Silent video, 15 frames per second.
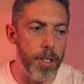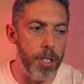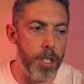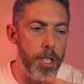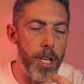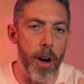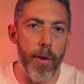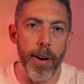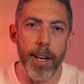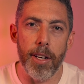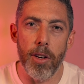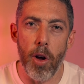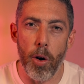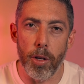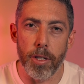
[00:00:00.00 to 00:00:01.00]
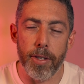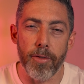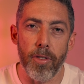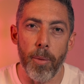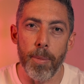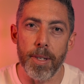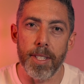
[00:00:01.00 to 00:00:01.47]
sherried notes
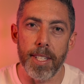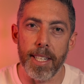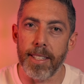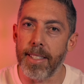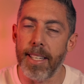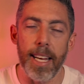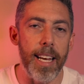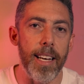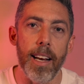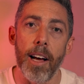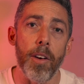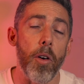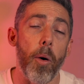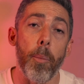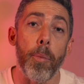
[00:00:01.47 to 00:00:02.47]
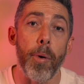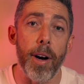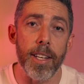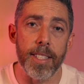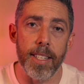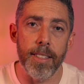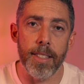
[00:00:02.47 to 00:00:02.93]
from the 16 are not
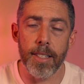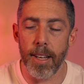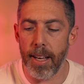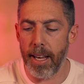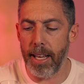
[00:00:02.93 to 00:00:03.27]
present.